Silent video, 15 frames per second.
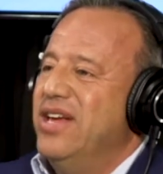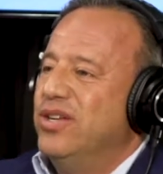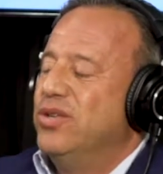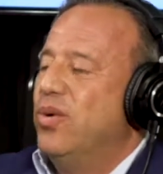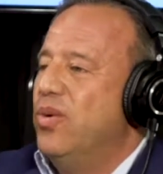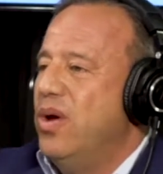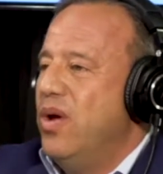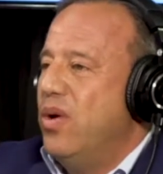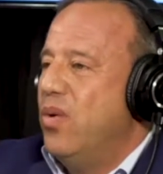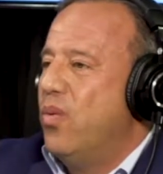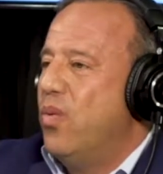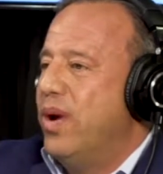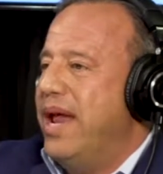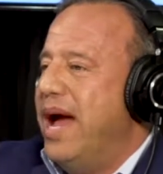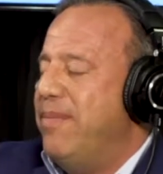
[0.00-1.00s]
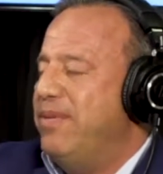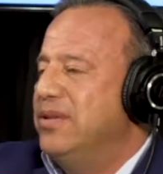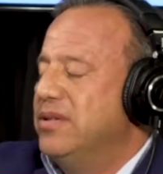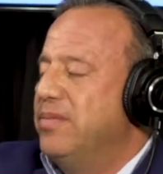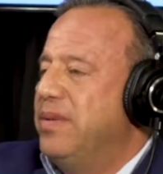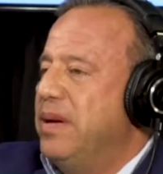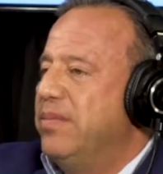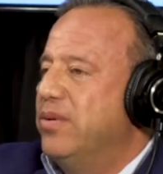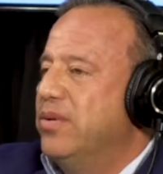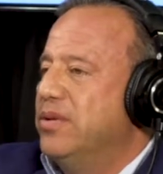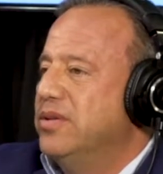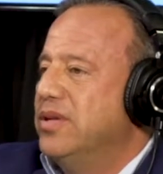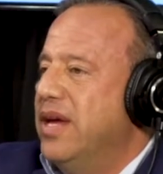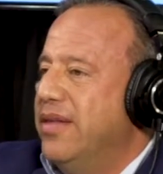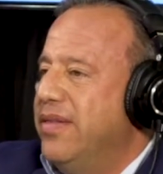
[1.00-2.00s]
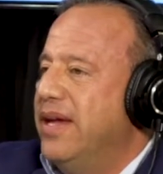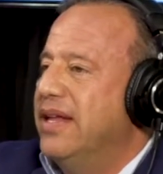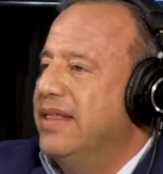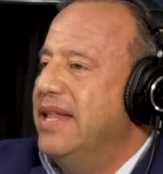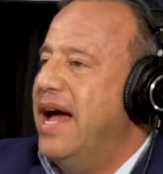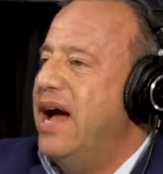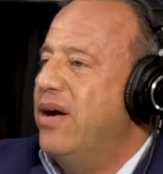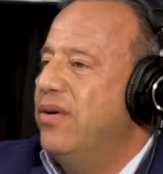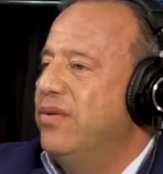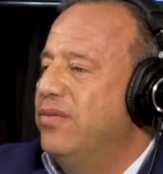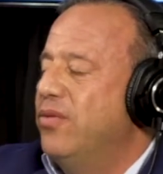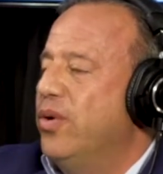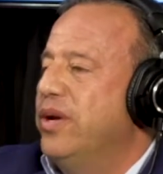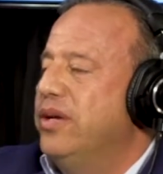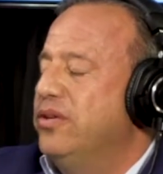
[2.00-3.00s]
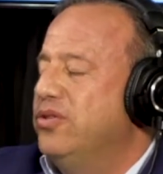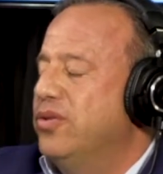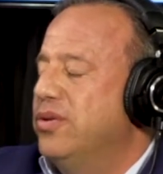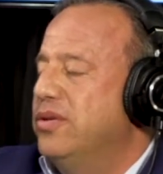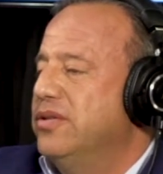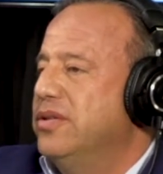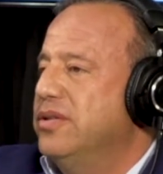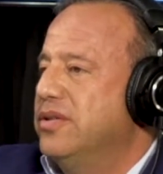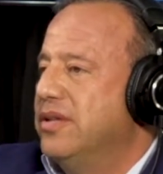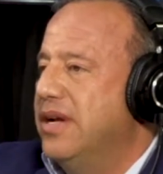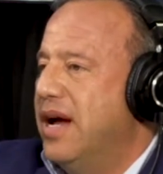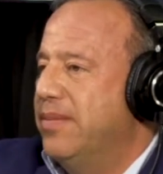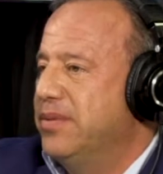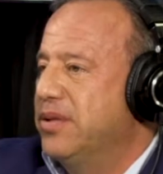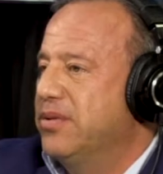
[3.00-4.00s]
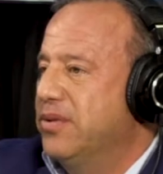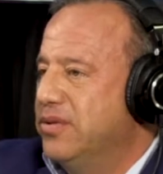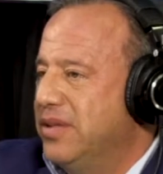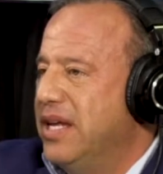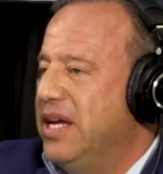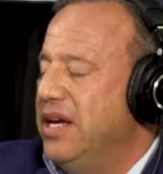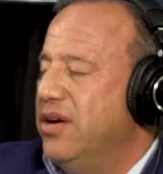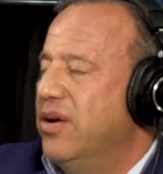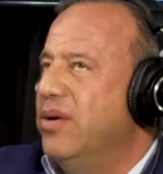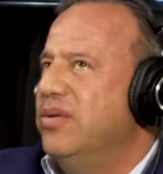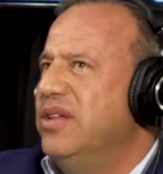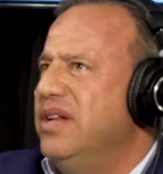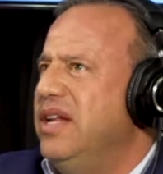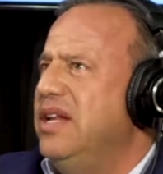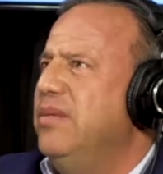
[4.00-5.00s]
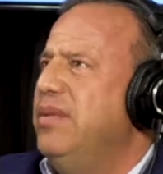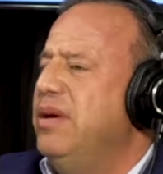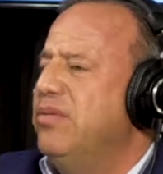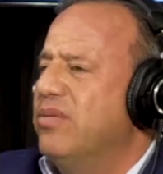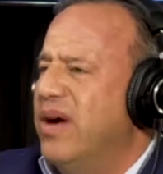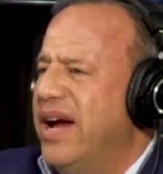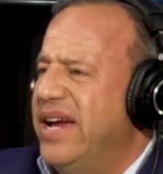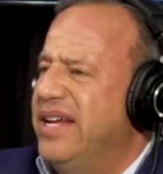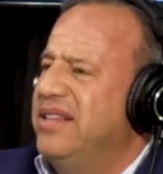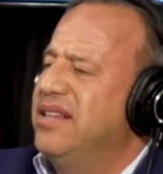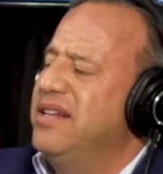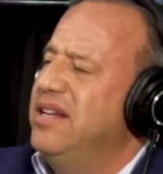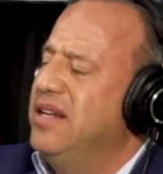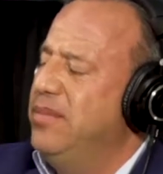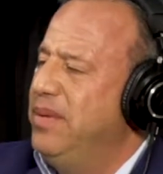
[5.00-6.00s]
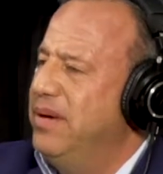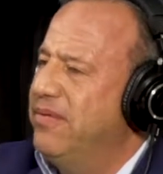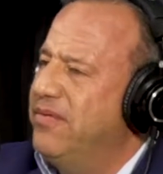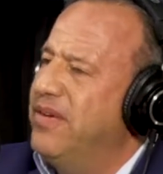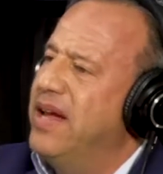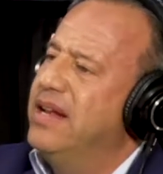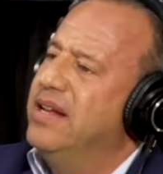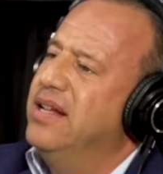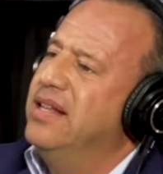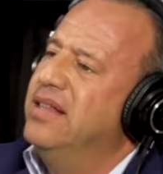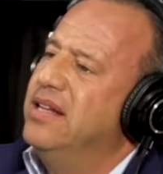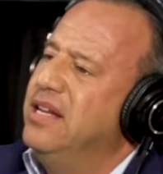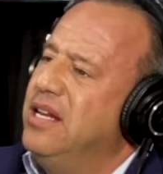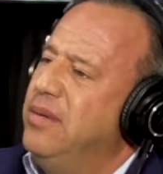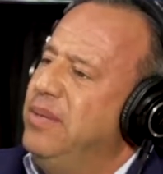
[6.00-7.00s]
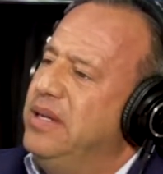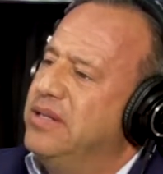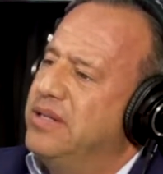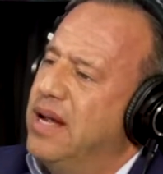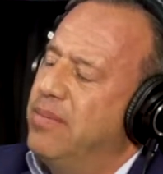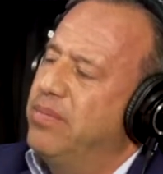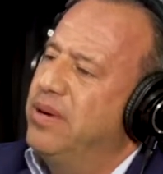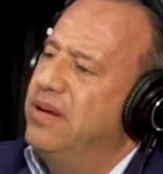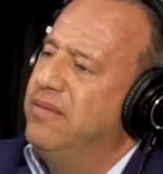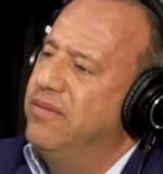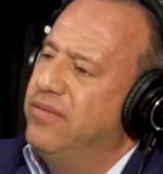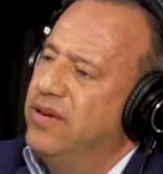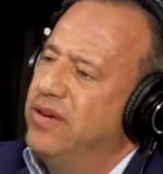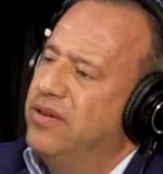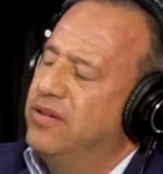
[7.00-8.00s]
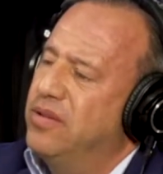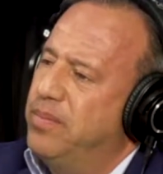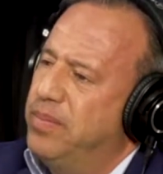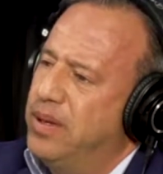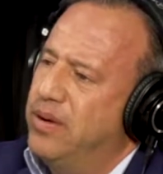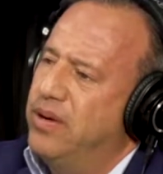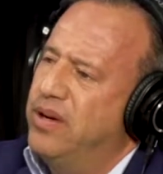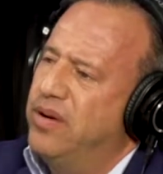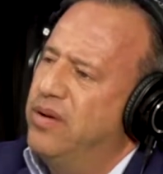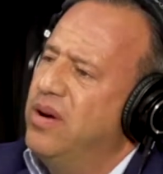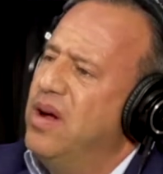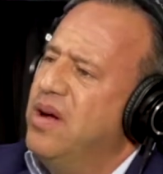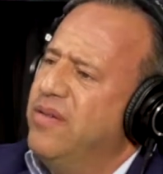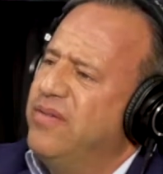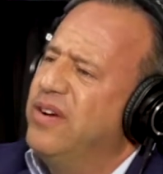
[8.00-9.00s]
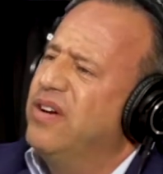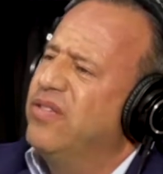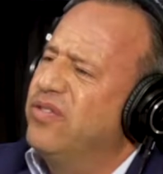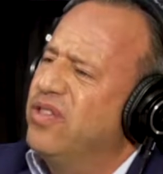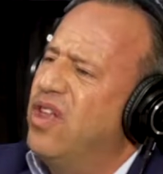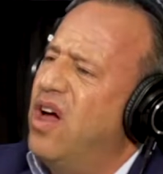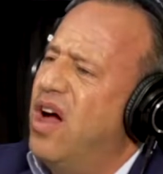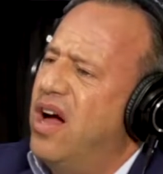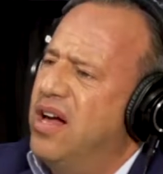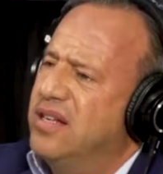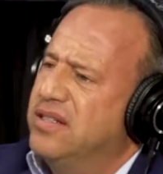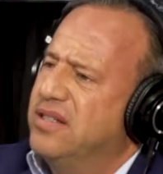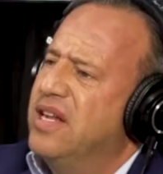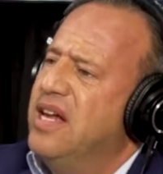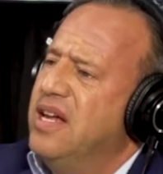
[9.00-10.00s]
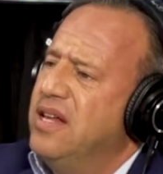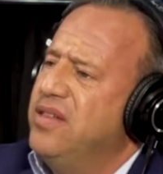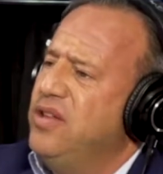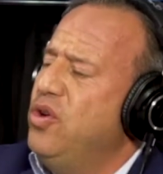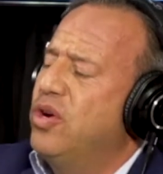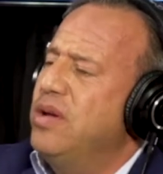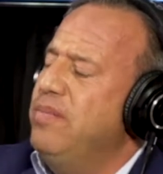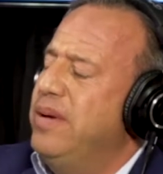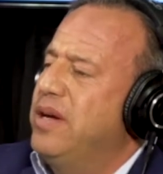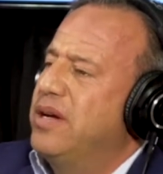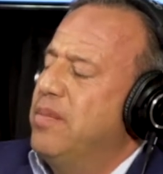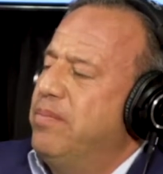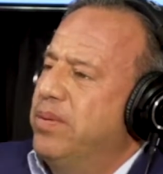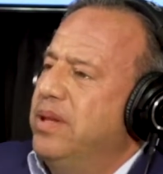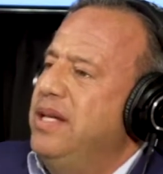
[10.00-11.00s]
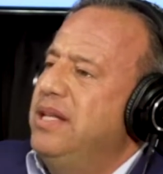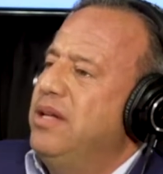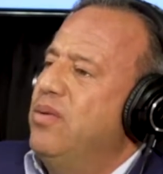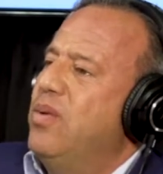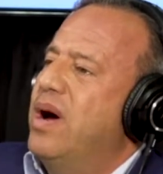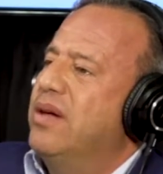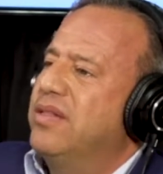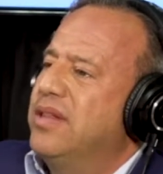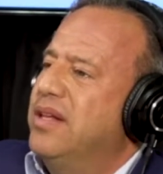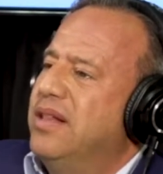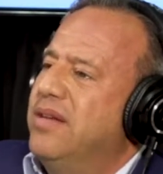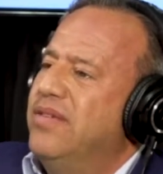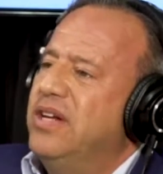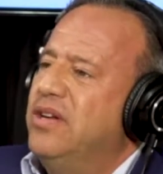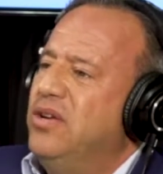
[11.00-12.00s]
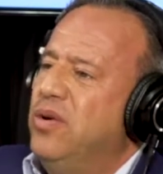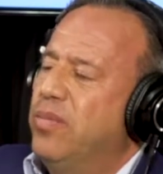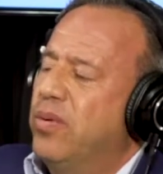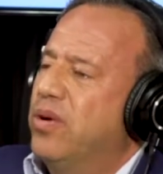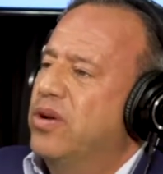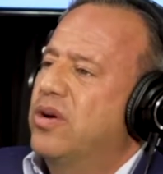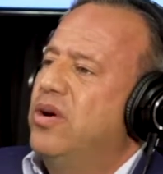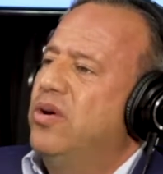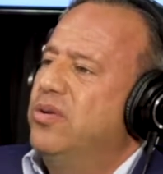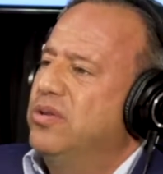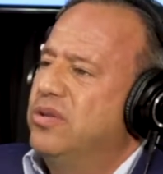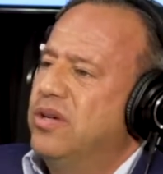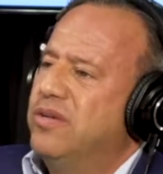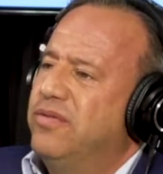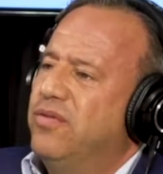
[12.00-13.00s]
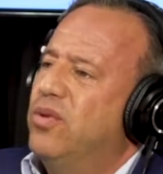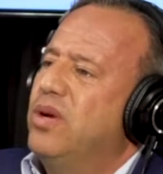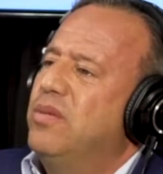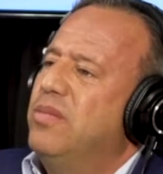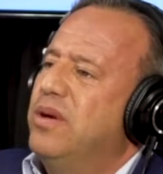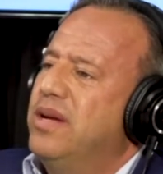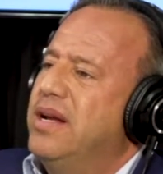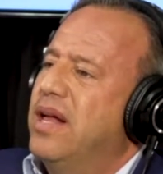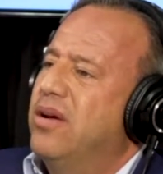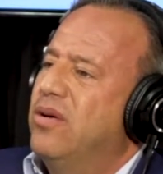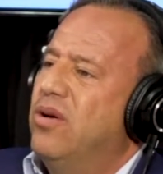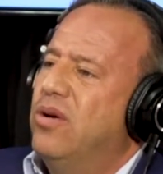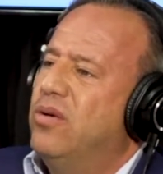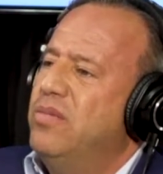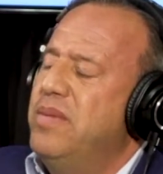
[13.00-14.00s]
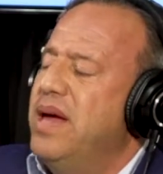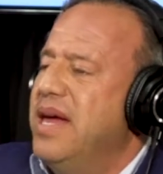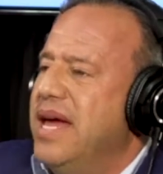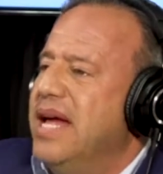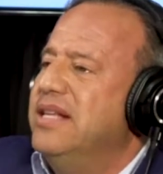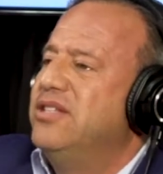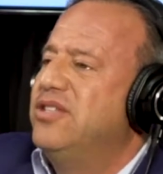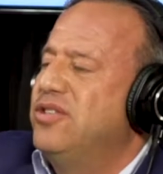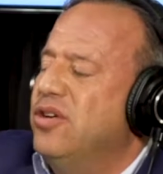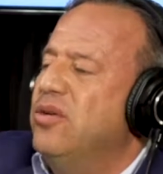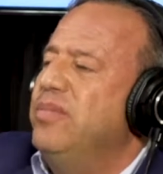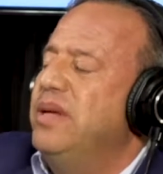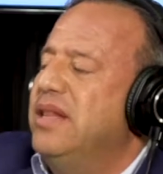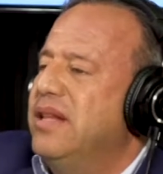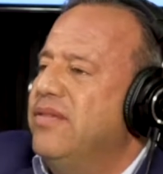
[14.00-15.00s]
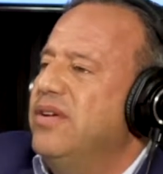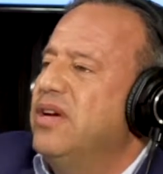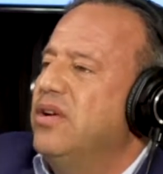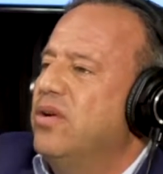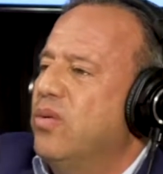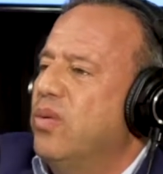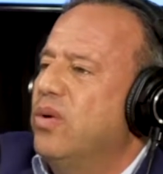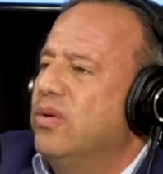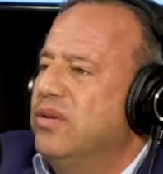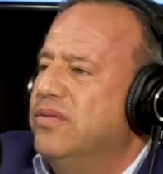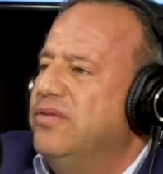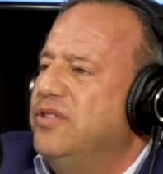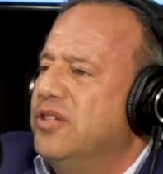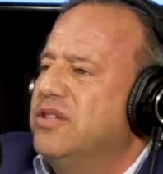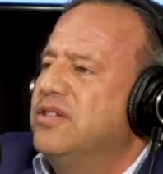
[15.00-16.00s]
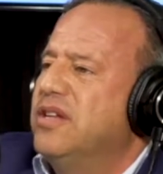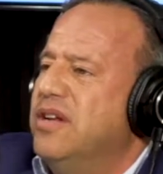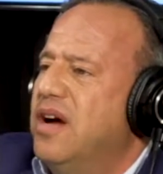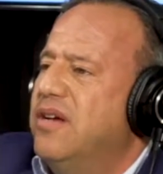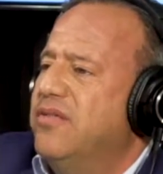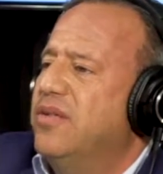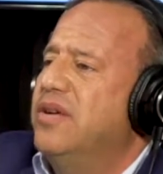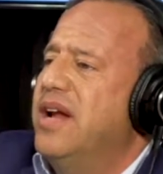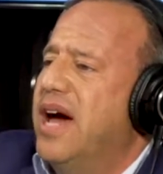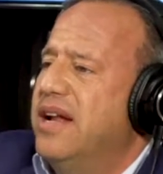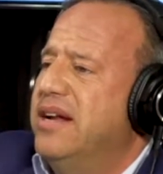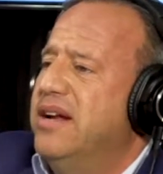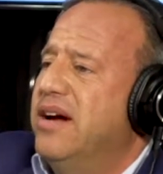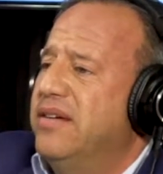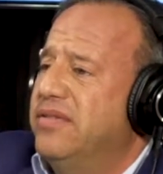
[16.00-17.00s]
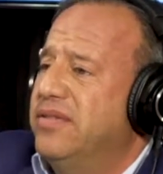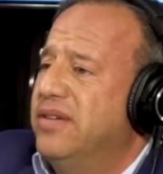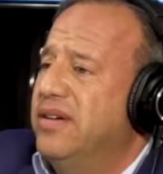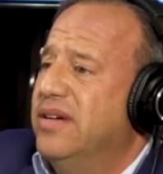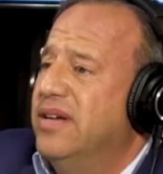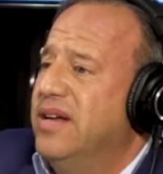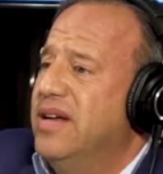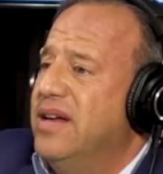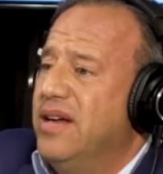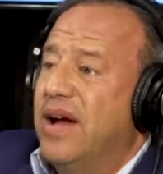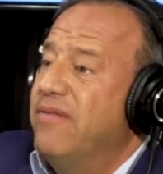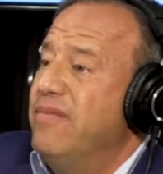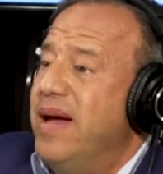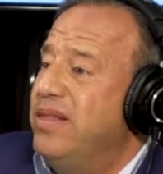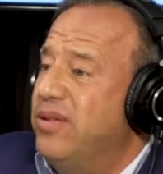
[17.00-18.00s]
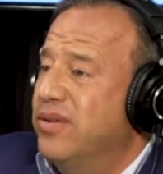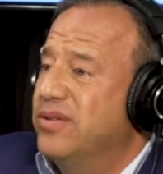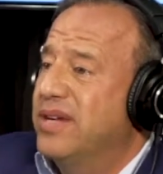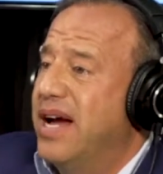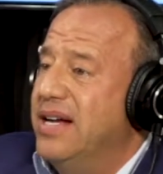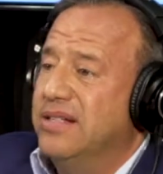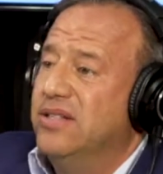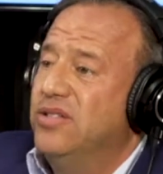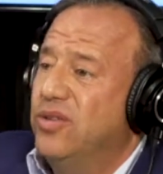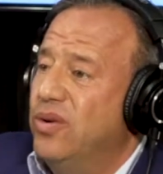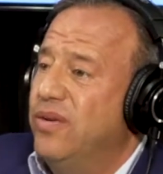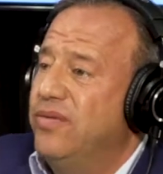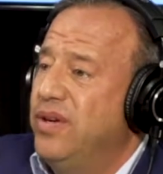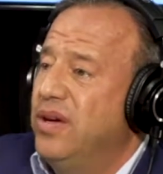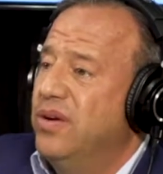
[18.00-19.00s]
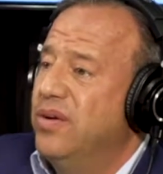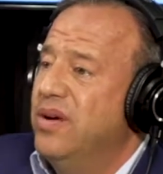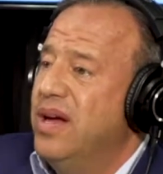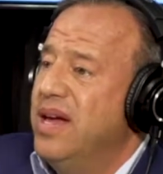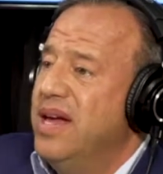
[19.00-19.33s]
So what happens to people is they allow void shortages and obstacles, the ego, the need to be right, the need to be offended, the need to be separate, inferior, superior, fear of loss. You can be completely wealthy living in Newport Coast on a $40 million home and still be living in a world of just enough or not enough. I've met those guys, and so have you.